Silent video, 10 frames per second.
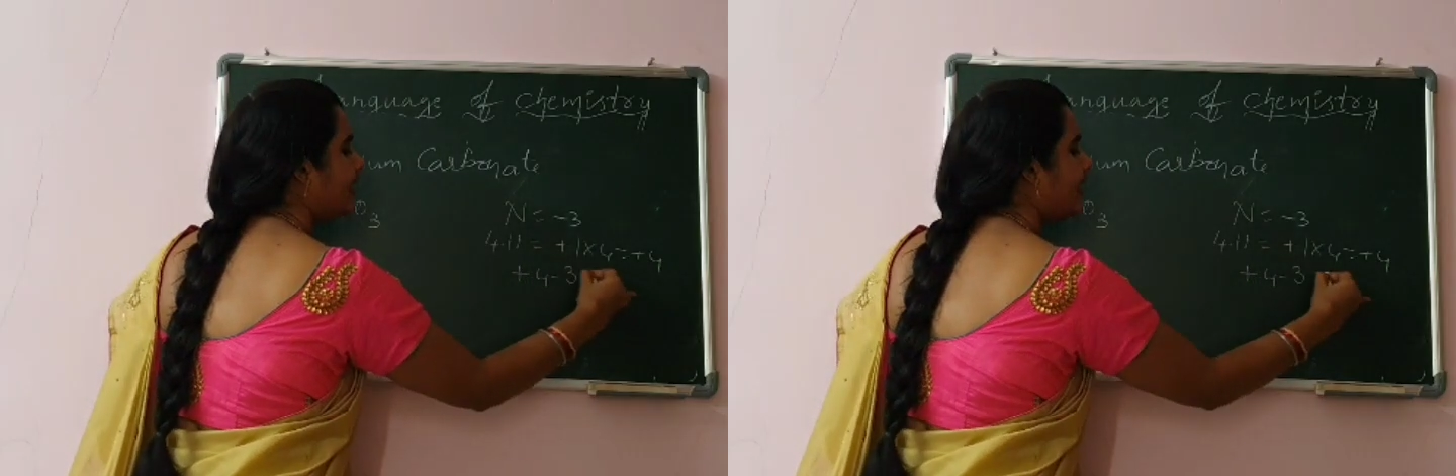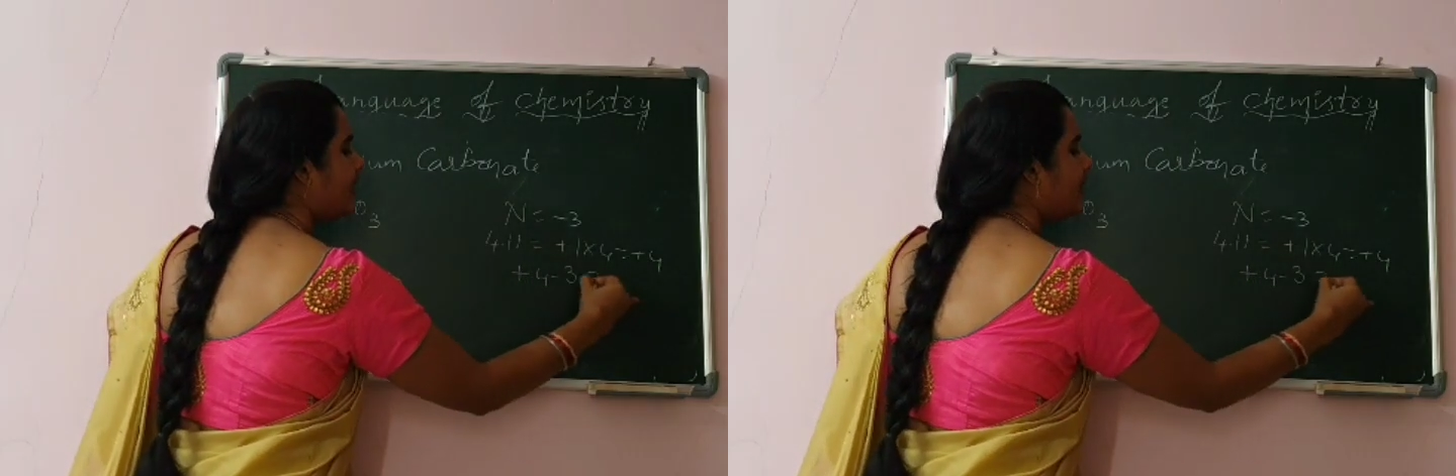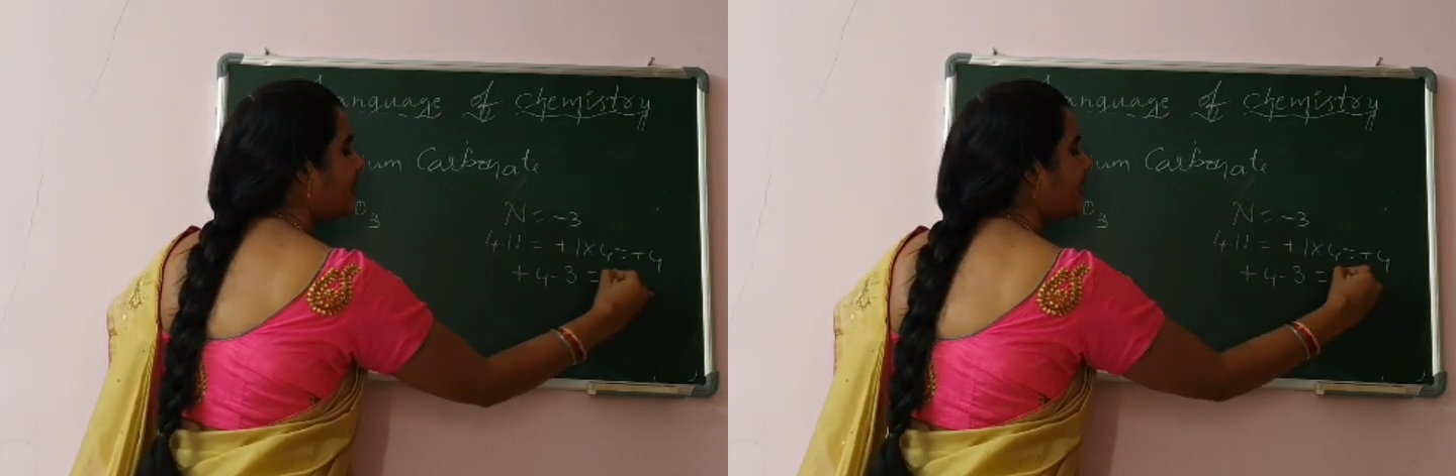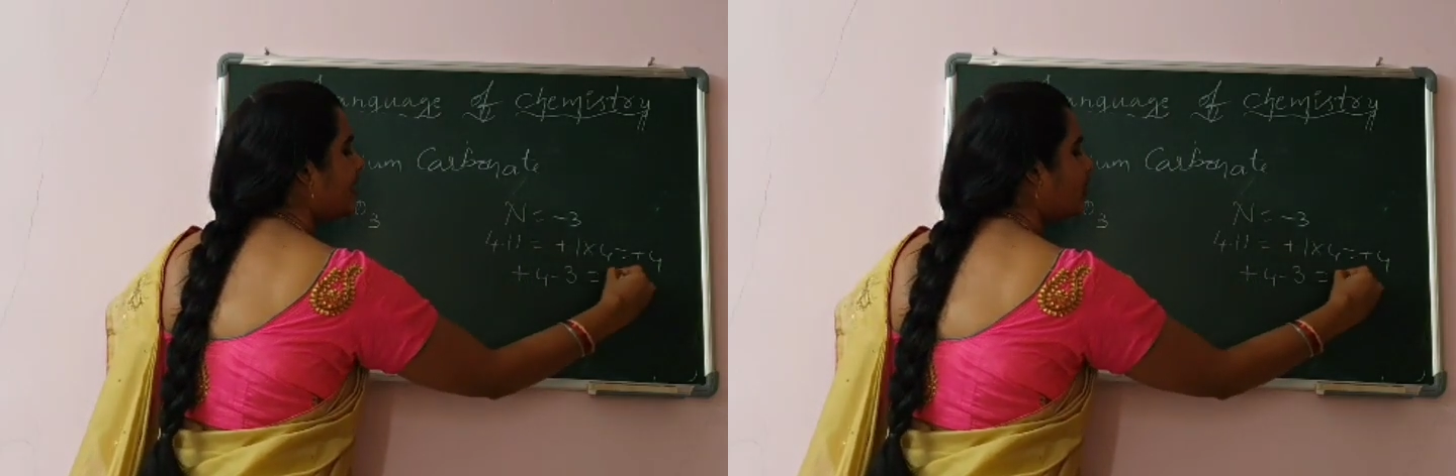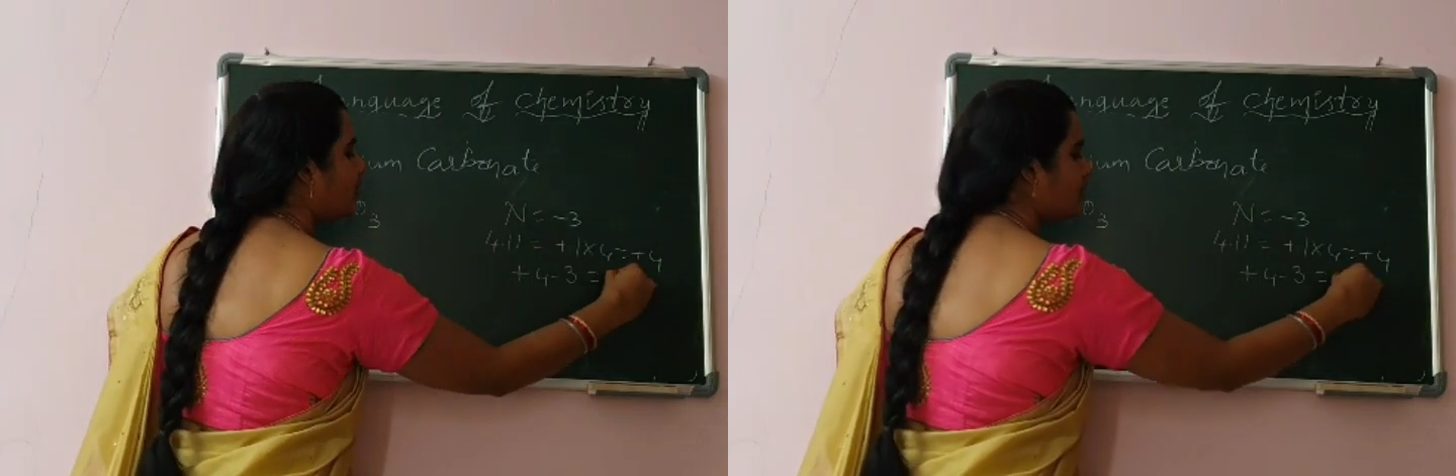that will be
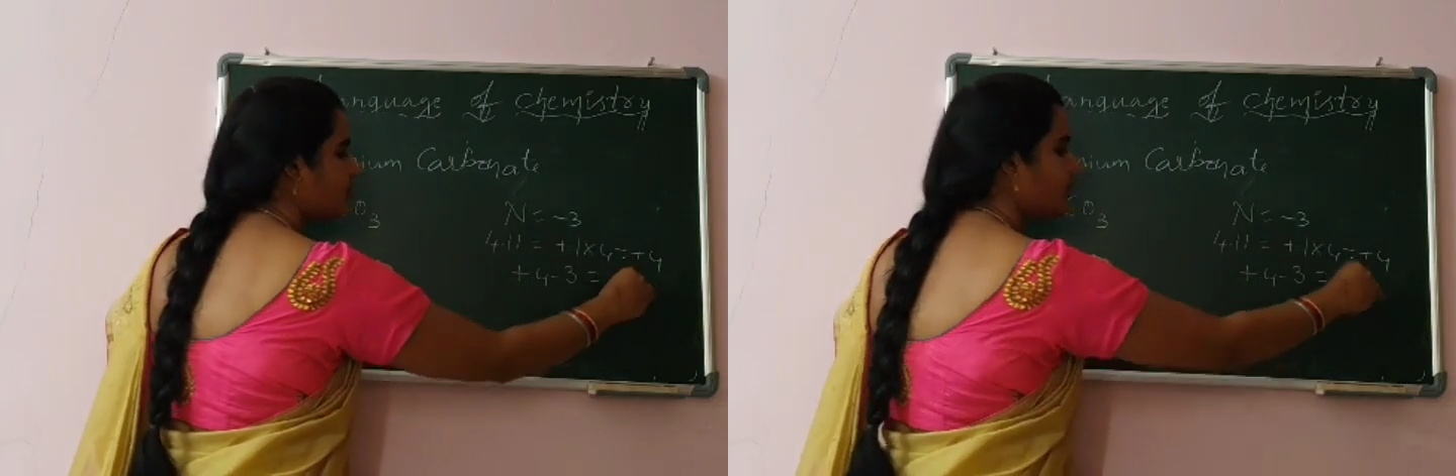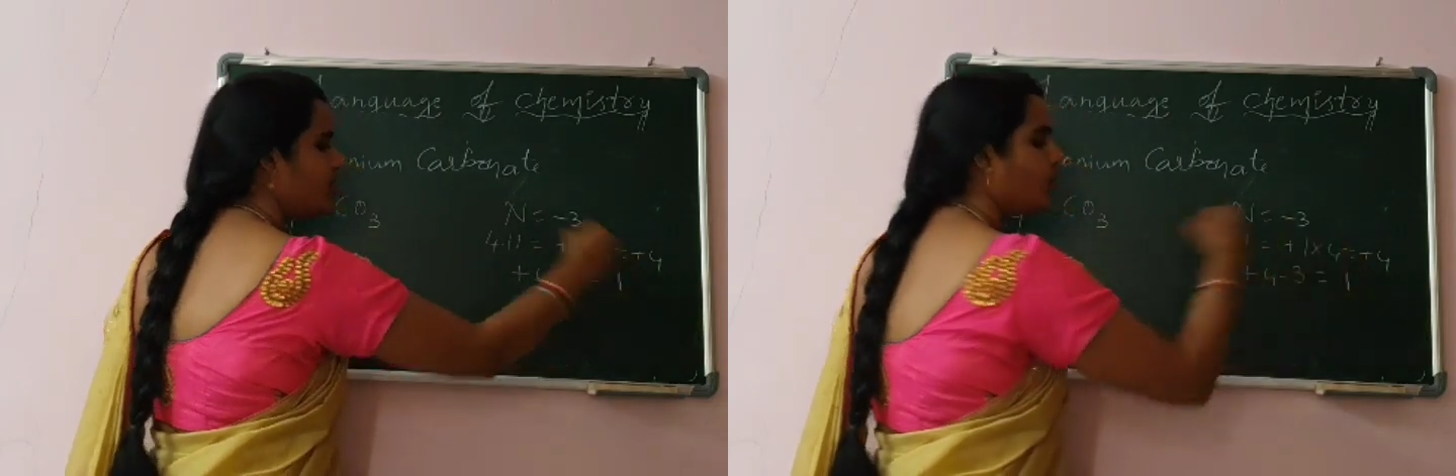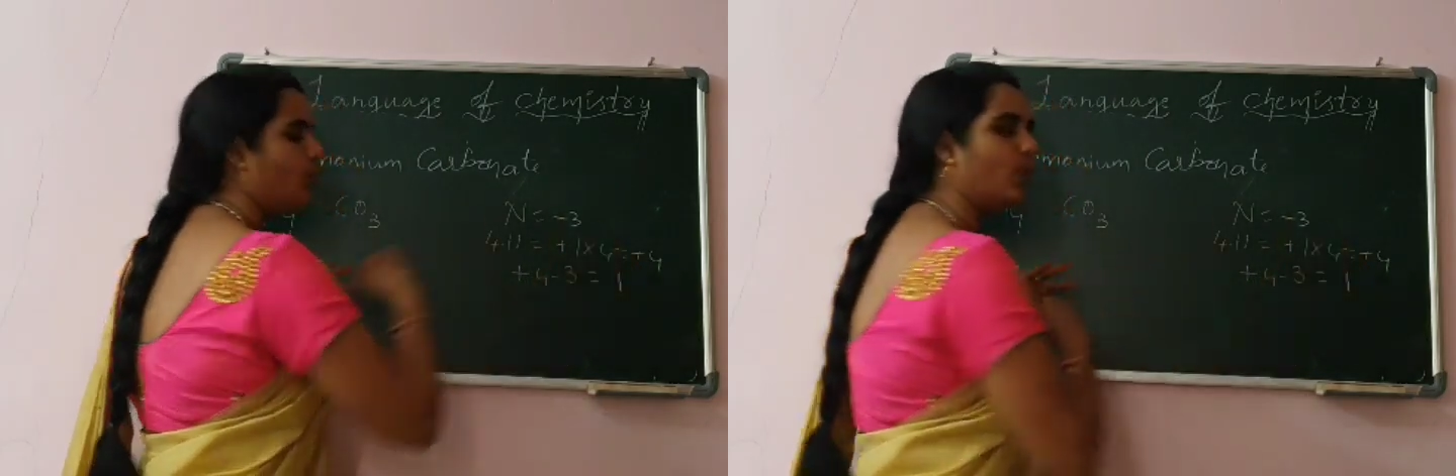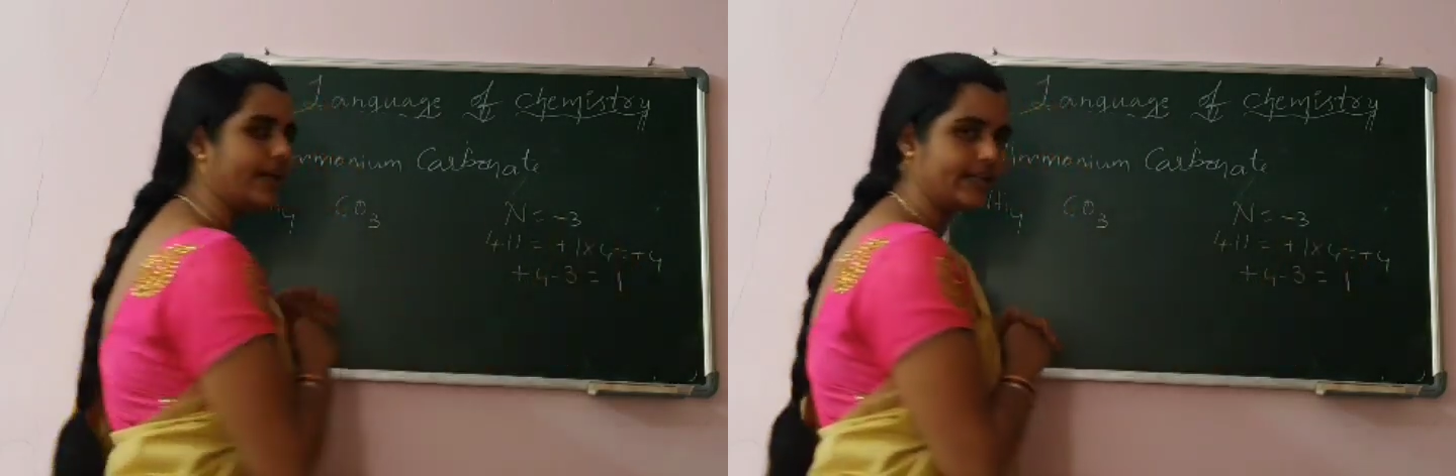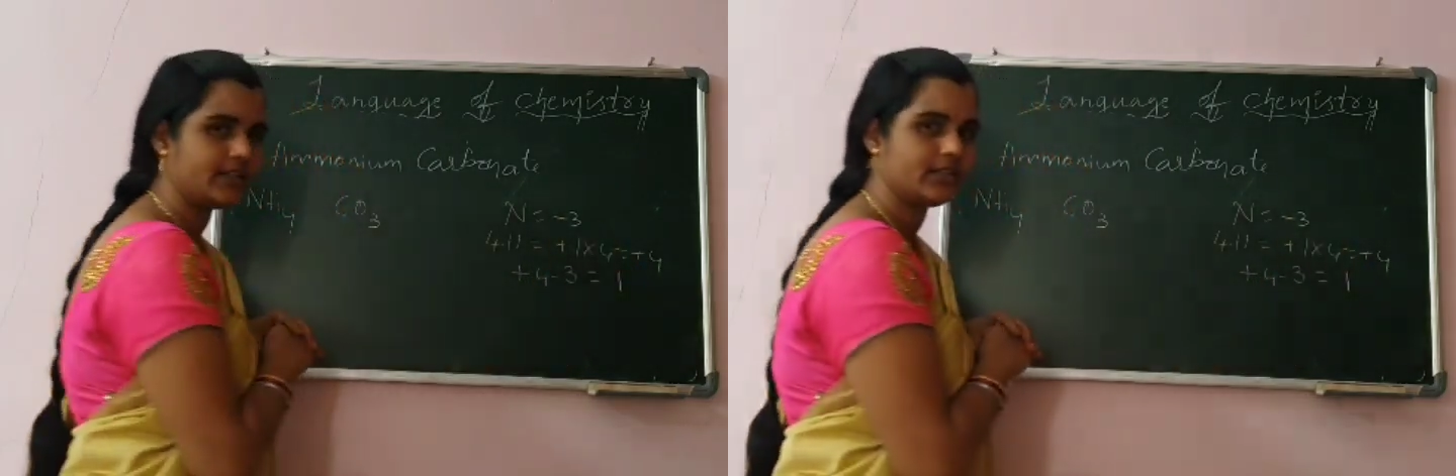equals to 1.